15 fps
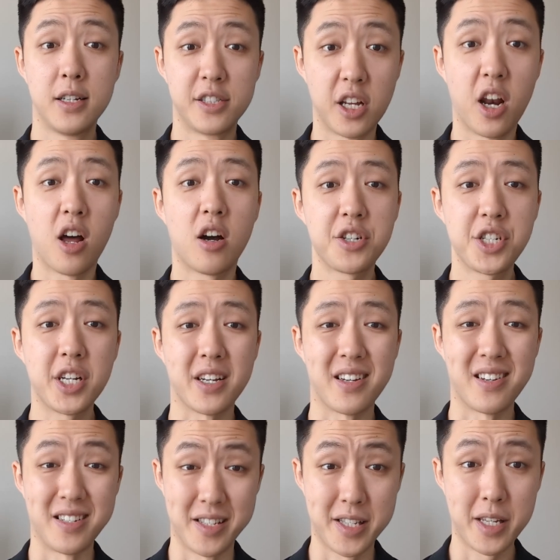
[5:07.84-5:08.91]
The
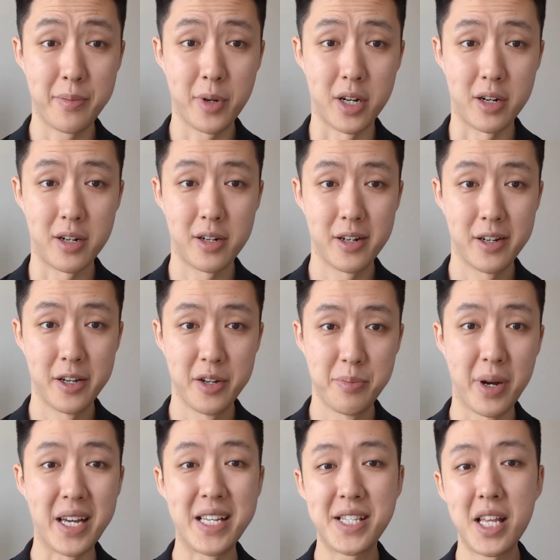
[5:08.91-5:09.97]
logic is similar,
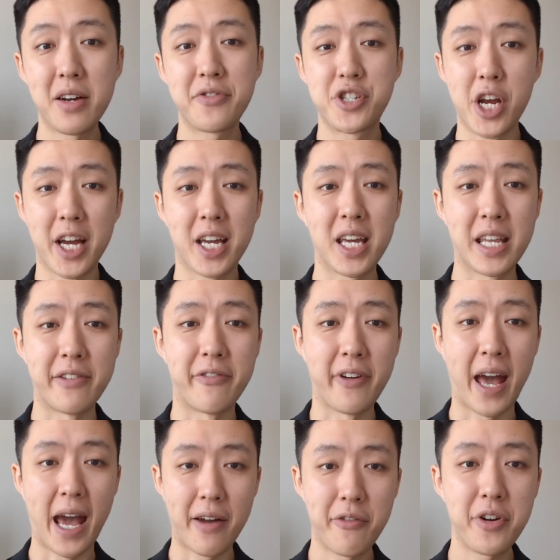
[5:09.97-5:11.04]
but instead of checking if
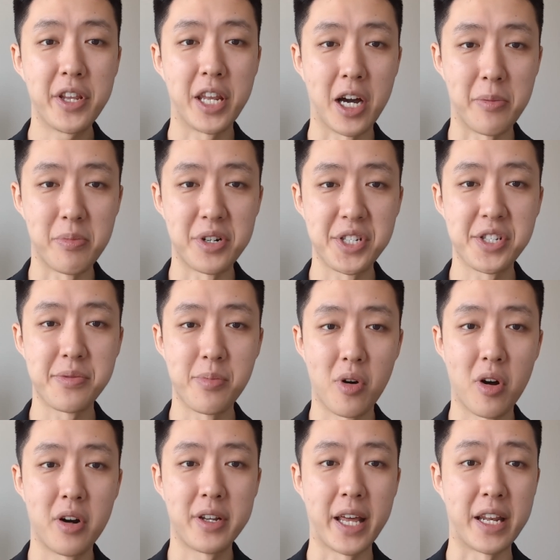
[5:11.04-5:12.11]
every number
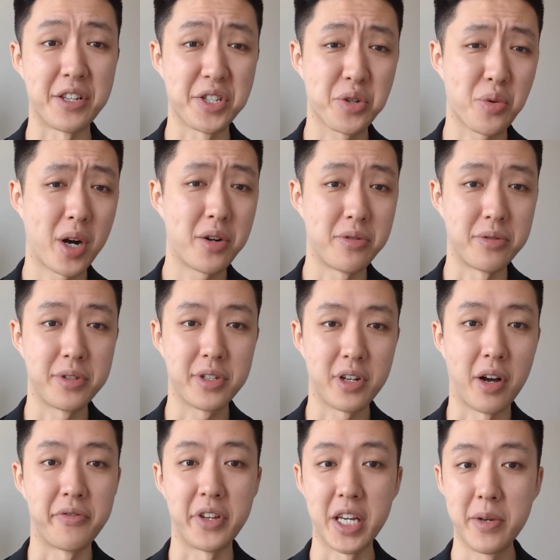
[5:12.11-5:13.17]
smaller than the square root
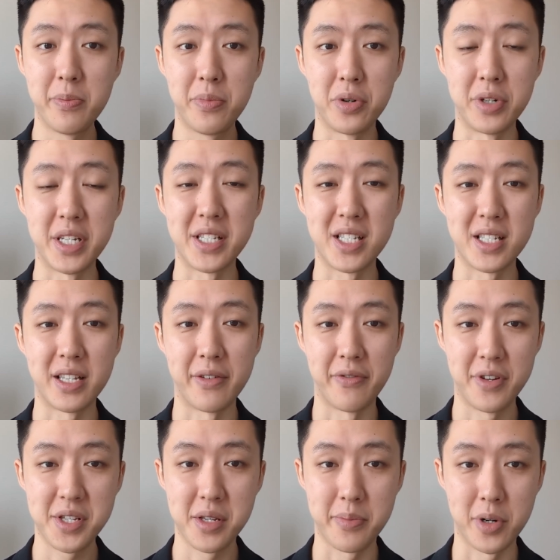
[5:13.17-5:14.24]
of the input is
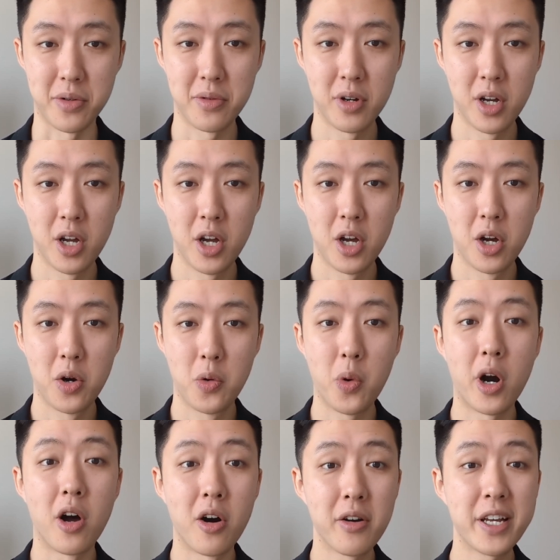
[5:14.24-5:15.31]
divisible,
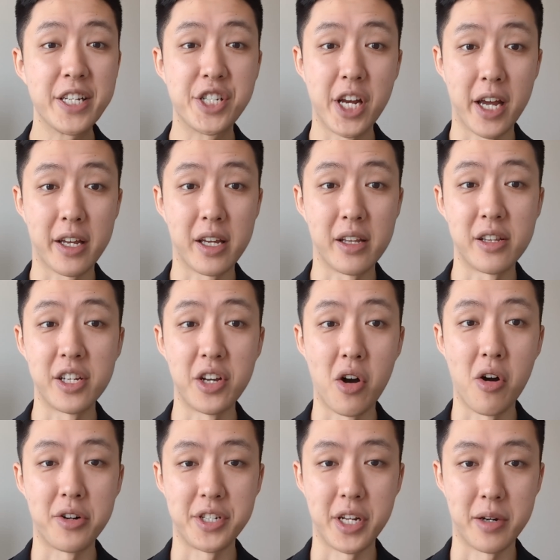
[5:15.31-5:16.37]
we're only checking the
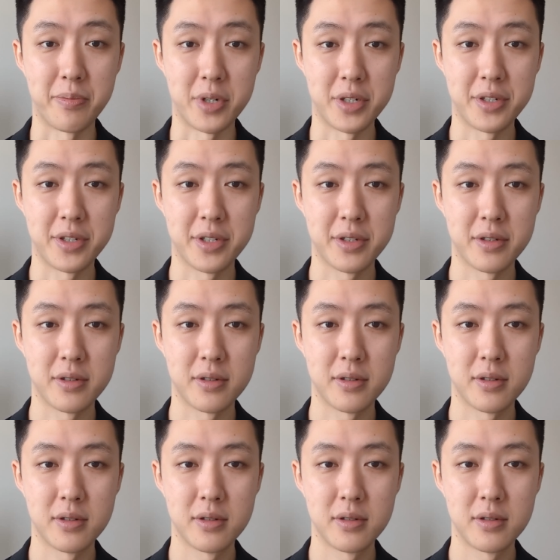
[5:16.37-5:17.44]
odd numbers.
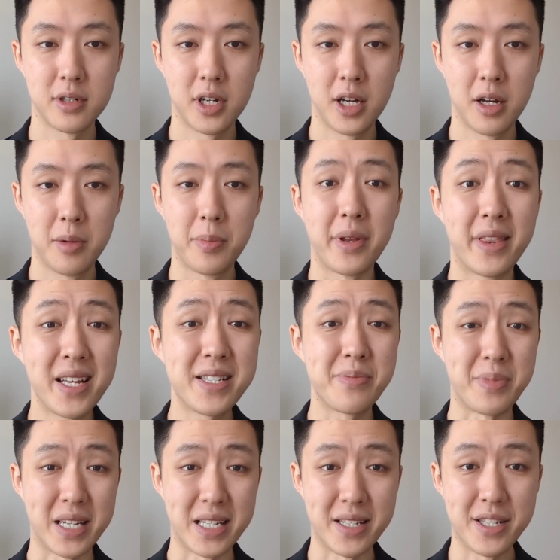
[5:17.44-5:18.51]
But
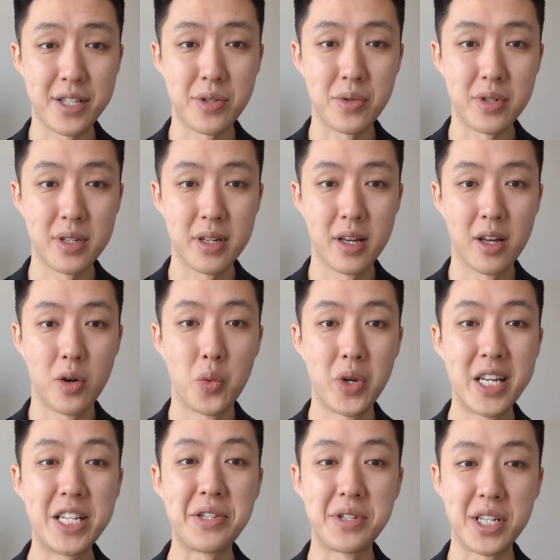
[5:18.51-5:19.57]
this means we
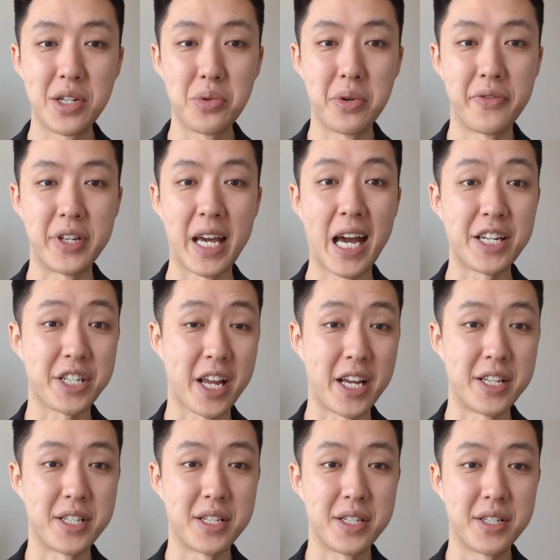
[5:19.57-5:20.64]
need to deal with the edge
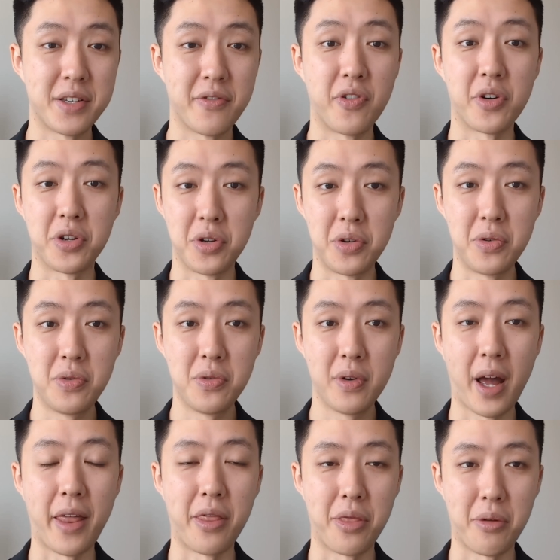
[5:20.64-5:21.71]
cases for 2
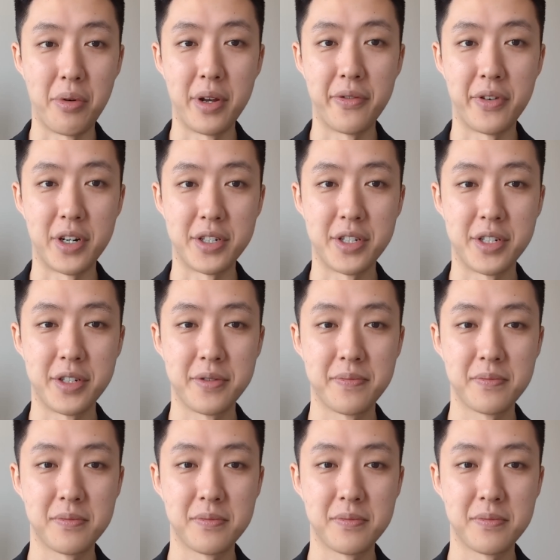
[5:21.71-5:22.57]
and 3 first.